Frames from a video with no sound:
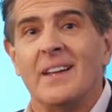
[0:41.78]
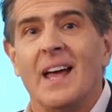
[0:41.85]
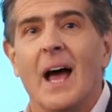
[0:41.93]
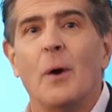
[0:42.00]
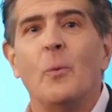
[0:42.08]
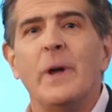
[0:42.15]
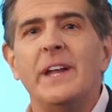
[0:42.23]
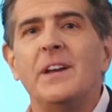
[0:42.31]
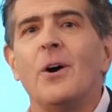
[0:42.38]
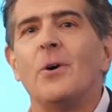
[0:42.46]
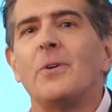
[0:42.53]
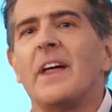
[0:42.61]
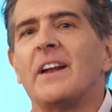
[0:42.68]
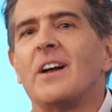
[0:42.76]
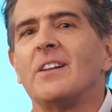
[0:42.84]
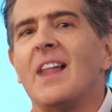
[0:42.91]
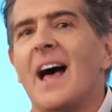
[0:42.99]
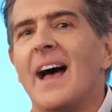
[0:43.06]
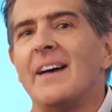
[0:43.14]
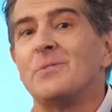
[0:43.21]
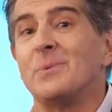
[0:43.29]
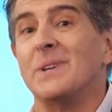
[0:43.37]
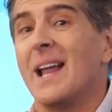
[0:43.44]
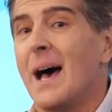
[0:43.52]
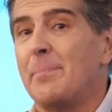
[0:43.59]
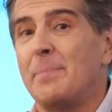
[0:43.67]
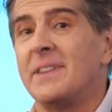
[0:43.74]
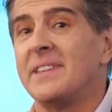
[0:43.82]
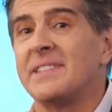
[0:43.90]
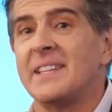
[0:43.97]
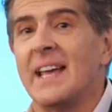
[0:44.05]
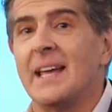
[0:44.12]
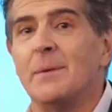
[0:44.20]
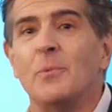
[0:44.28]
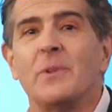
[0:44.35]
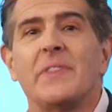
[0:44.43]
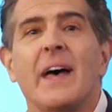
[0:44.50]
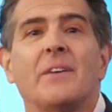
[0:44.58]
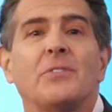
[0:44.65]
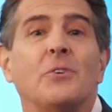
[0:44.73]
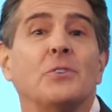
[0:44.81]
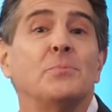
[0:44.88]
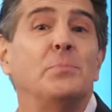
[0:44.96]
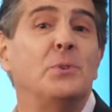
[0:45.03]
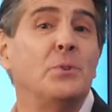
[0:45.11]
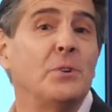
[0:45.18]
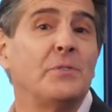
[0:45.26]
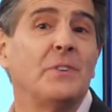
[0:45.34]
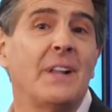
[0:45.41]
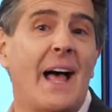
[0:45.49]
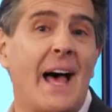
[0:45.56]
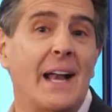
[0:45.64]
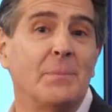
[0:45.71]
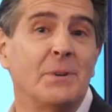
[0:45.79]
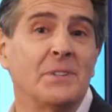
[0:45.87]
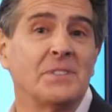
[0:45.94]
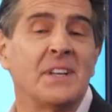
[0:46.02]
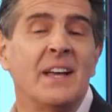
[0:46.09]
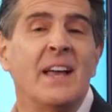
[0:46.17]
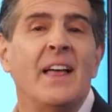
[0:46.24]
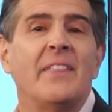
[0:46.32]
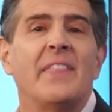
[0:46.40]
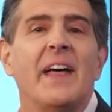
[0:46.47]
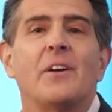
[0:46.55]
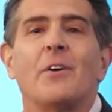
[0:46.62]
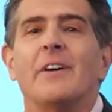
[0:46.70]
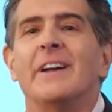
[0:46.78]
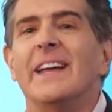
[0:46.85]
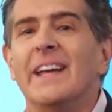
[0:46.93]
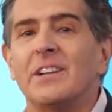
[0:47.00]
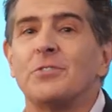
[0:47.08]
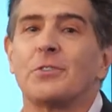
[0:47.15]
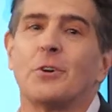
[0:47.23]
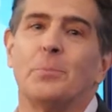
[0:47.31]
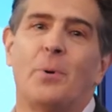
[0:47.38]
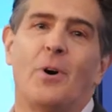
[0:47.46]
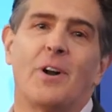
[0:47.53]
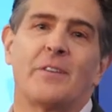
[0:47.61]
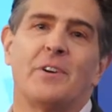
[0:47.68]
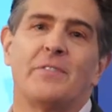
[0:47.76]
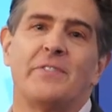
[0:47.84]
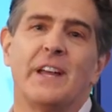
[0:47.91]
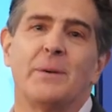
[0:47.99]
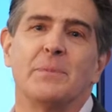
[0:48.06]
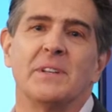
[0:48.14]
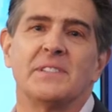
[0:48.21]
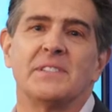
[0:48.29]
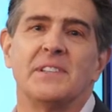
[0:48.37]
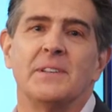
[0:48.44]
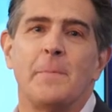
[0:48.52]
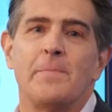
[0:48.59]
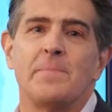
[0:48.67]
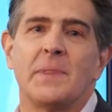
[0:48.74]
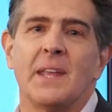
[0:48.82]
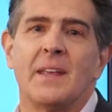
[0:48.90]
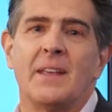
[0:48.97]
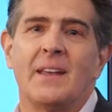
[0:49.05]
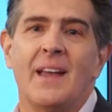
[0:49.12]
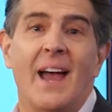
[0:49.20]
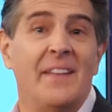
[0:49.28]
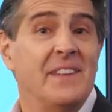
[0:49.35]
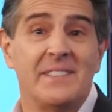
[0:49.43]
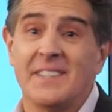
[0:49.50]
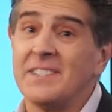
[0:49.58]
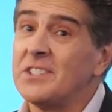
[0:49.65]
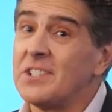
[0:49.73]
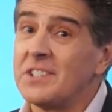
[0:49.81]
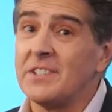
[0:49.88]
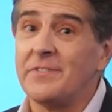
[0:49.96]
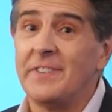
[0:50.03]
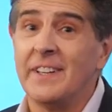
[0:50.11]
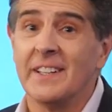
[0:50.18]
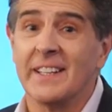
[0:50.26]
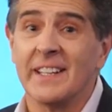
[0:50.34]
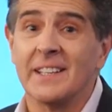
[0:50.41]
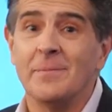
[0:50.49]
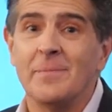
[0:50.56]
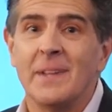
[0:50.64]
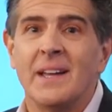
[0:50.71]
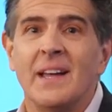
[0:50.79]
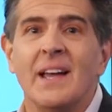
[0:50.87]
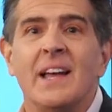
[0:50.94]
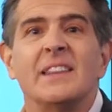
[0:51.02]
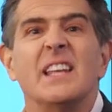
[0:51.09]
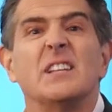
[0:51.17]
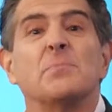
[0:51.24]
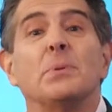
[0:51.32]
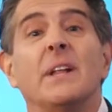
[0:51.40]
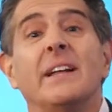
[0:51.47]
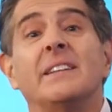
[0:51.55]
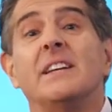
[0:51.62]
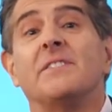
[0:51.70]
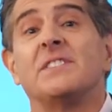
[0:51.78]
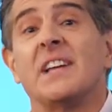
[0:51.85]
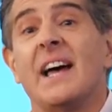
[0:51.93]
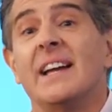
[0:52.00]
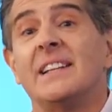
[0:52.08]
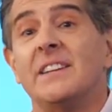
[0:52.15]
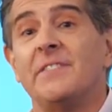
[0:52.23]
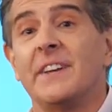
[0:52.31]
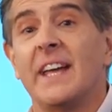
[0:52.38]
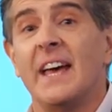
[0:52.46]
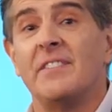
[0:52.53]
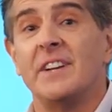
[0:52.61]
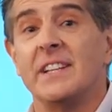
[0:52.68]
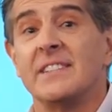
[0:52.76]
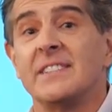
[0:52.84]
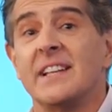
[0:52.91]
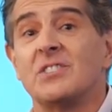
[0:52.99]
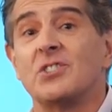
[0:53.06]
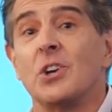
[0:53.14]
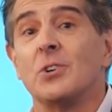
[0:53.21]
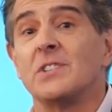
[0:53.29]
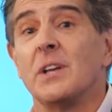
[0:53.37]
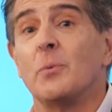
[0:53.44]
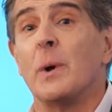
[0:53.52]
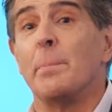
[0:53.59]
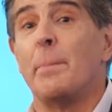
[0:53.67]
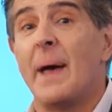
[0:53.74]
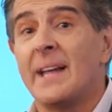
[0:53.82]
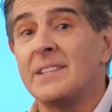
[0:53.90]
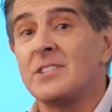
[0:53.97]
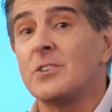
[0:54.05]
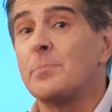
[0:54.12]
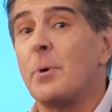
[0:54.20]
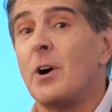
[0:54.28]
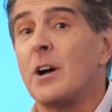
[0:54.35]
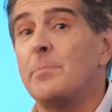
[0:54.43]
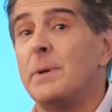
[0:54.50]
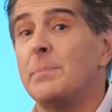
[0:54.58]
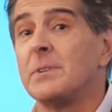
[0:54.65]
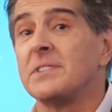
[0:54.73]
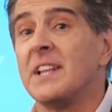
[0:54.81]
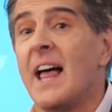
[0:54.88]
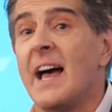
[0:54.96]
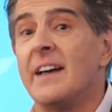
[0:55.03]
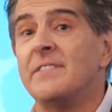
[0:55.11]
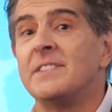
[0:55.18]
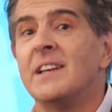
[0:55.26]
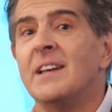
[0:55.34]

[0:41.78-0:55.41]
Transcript: And we know that our lives would not be the same without those beautiful animals that are an integral part of our families. And this isn't just a feeling. There's plenty of scientific evidence that shows that when pets are a part of people's lives,